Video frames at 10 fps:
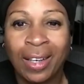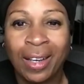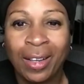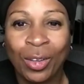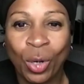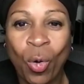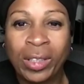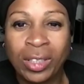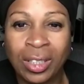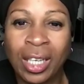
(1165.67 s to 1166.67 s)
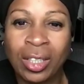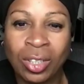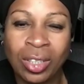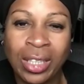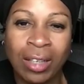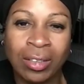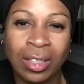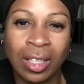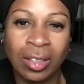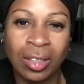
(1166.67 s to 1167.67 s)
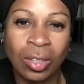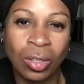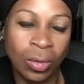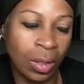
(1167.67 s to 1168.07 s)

the questions that you're challenging us to do.